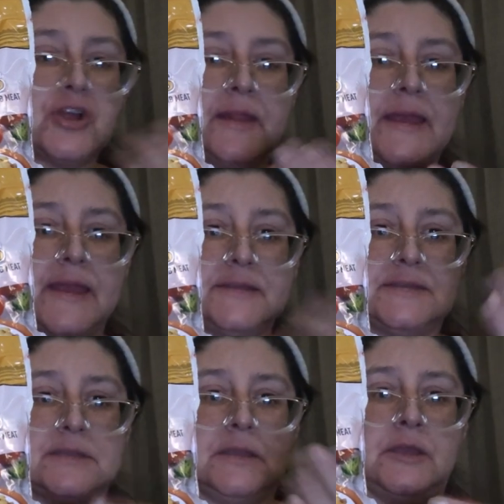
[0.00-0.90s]

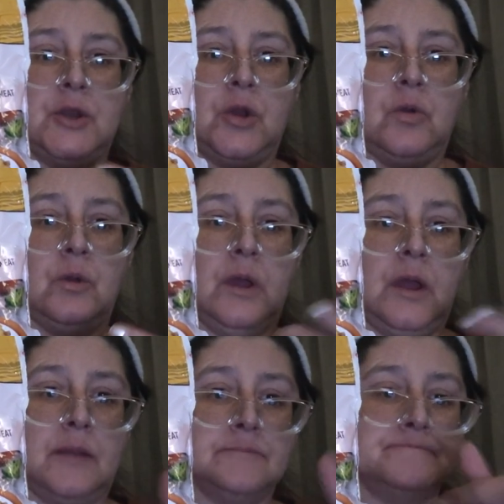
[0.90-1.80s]
glaze, you
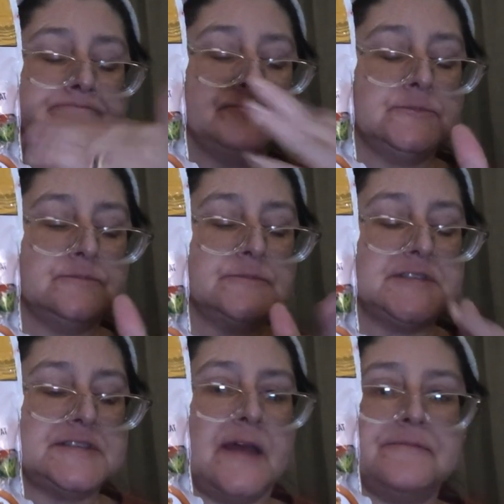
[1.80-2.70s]
know,
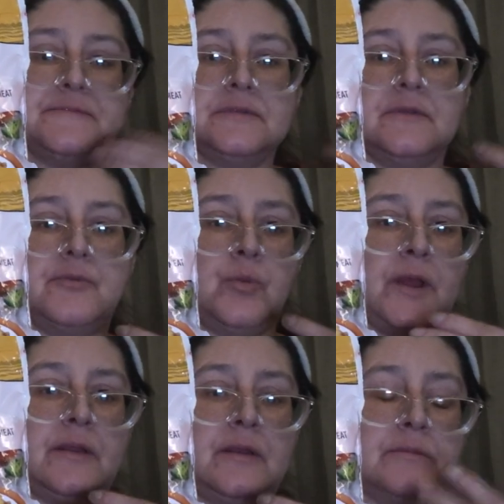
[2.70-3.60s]
stuff if you
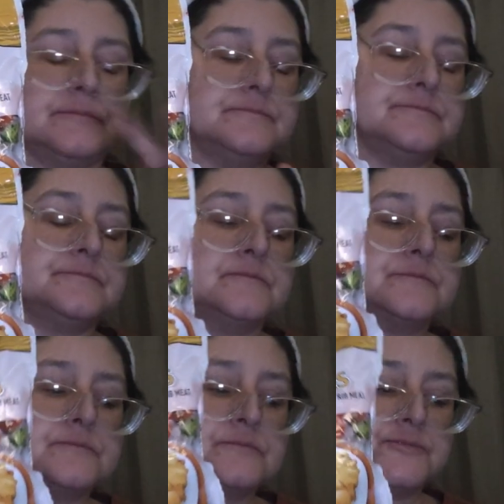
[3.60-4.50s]
want.
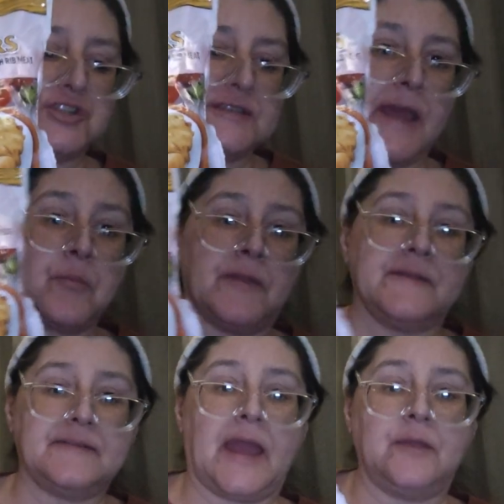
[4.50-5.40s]
Just have them
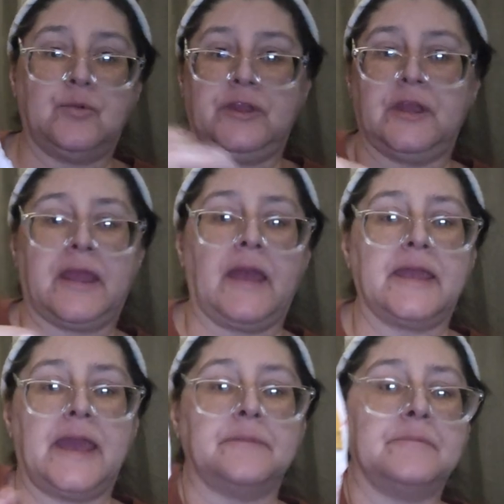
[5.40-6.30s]
on the side with you.
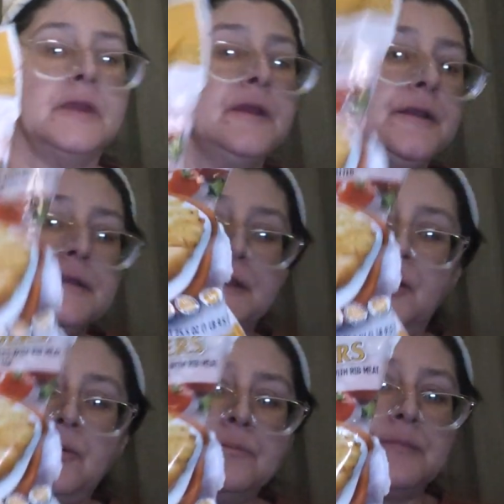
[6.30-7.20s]
Again, you
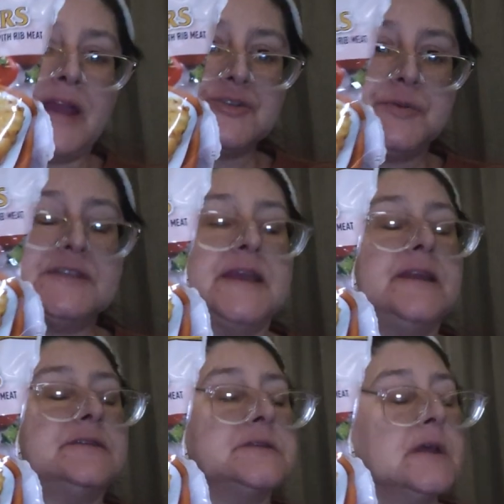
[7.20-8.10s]
know, mashed
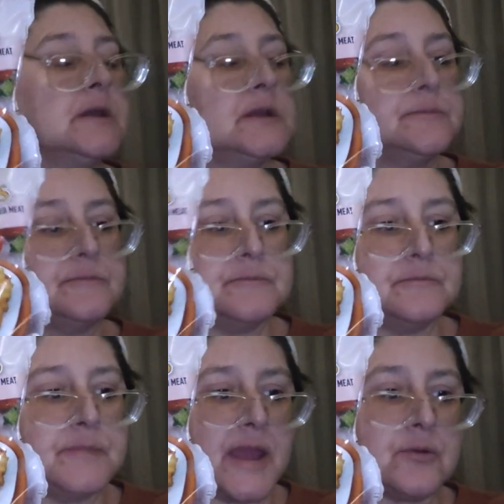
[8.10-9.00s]
potatoes,
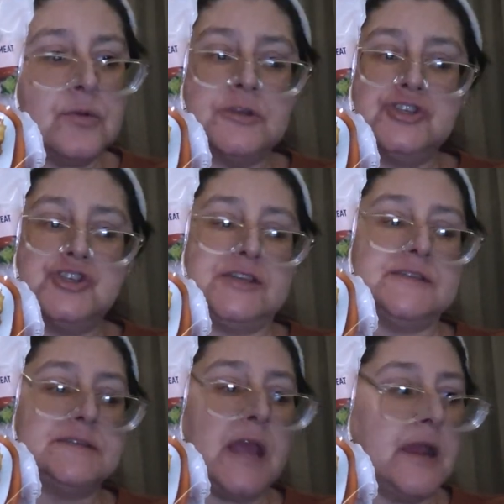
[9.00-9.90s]
macaroni and
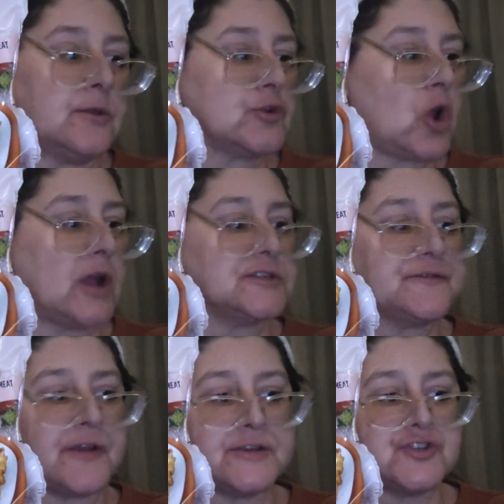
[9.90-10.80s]
cheese, tater tots,
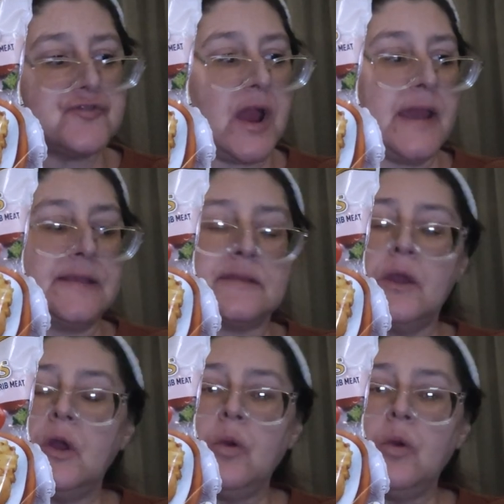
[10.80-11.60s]
french fries,